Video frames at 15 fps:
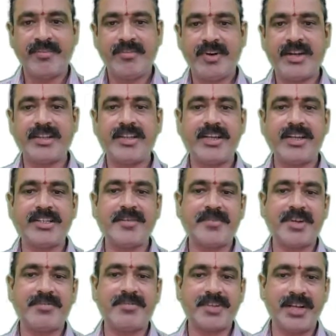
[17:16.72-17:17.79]
for the
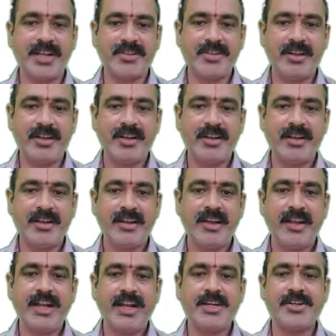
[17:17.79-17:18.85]
receipt of such
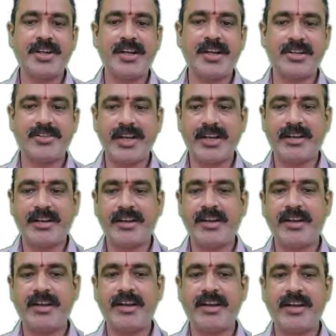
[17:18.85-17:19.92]
cash or
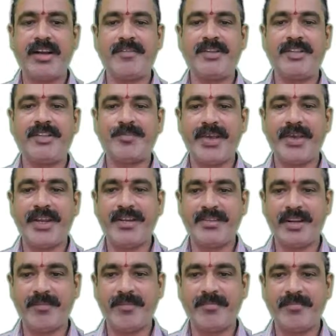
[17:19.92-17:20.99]
check along with this pay-in
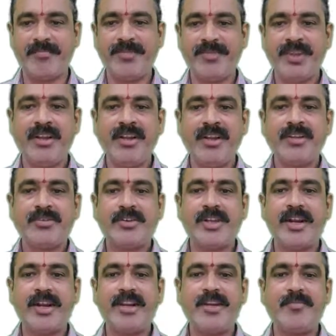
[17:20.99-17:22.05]
slip, so
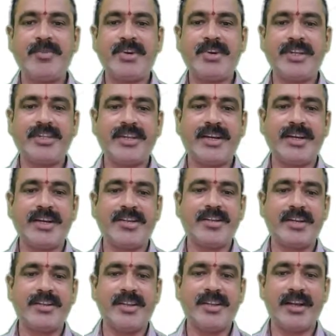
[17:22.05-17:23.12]
that he put his
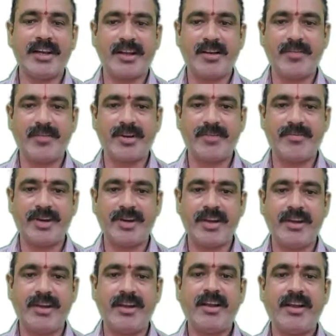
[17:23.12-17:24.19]
signature in the
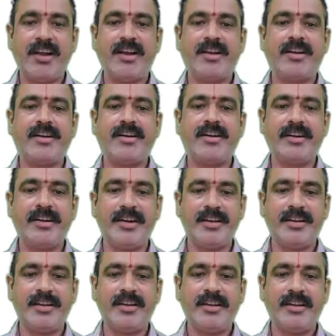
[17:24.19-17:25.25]
counterfile and return it
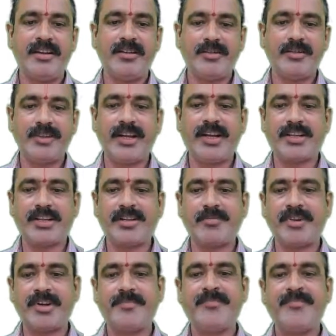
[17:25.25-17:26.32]
to the
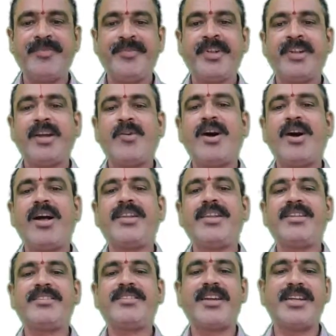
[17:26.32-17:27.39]
customer. Now all
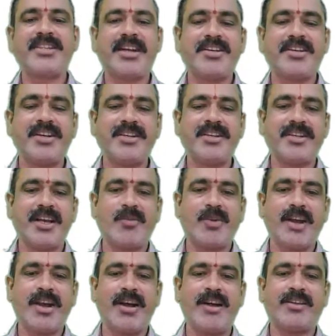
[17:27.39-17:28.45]
these transactions are
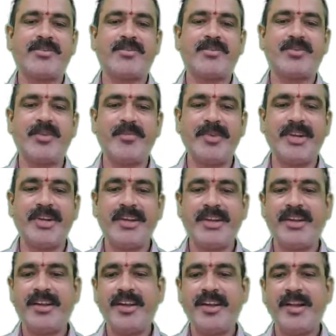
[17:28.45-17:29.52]
via so
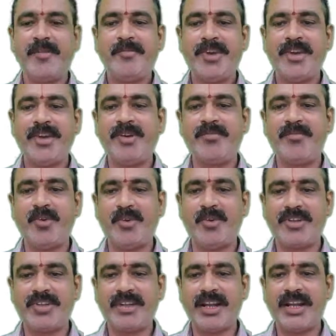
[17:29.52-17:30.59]
many payment
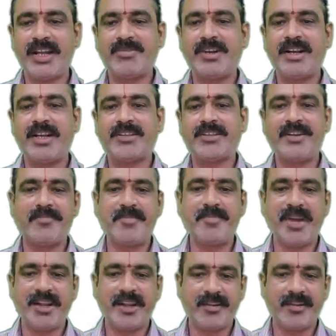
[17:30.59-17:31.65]
modes as well as net
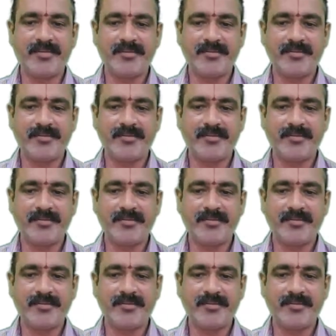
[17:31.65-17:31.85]
banking,